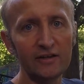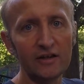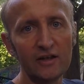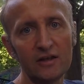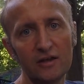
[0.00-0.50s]

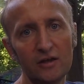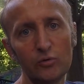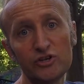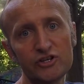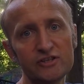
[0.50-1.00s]
uh,
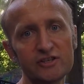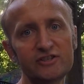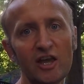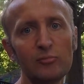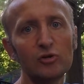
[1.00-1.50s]
which is a
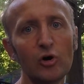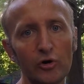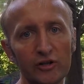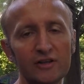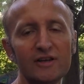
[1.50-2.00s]

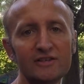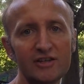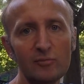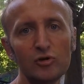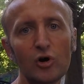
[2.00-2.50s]
stablecoin,
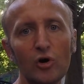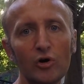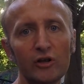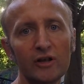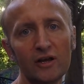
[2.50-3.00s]

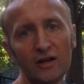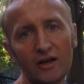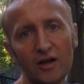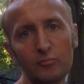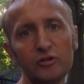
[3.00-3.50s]
stablecoin
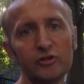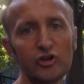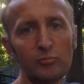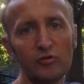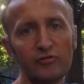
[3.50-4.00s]
uh, built on
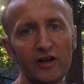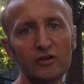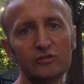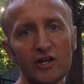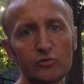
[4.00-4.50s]
top of
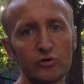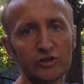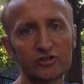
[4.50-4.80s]
Aion network,